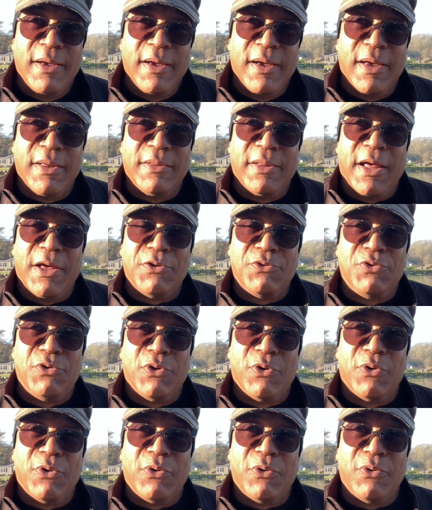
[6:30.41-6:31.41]
And that's
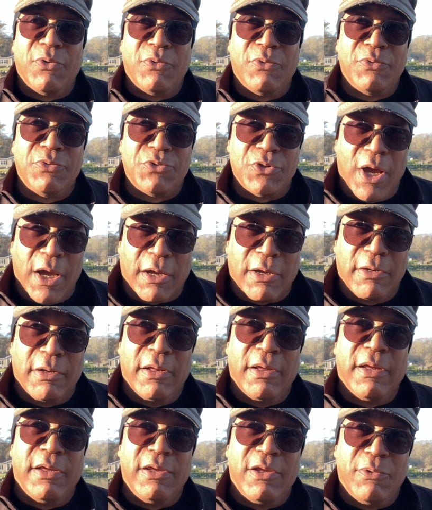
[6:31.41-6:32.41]
your
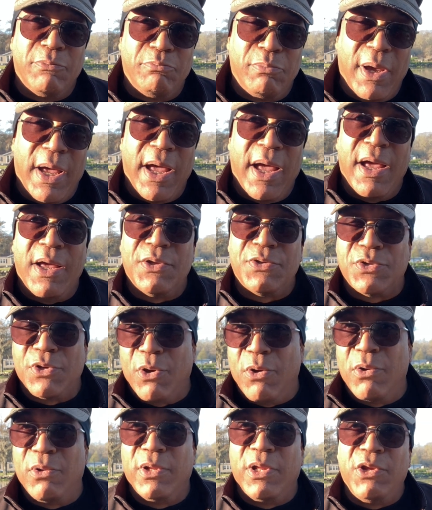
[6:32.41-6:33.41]
sac-a-lait, your bass,
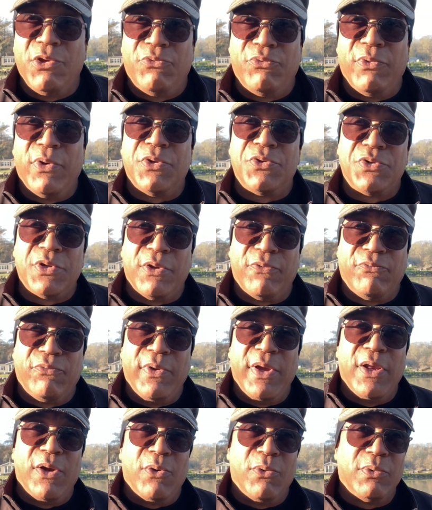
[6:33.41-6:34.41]
all these fish that
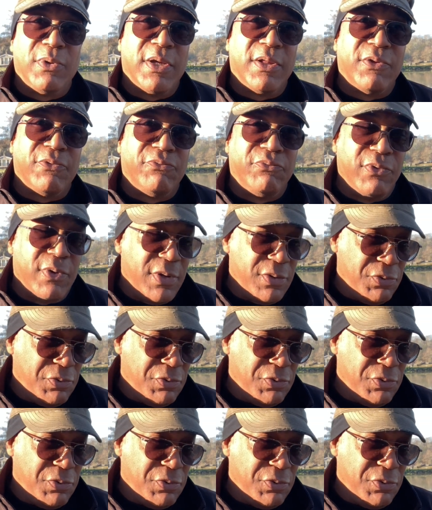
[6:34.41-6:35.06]
feed on other fish.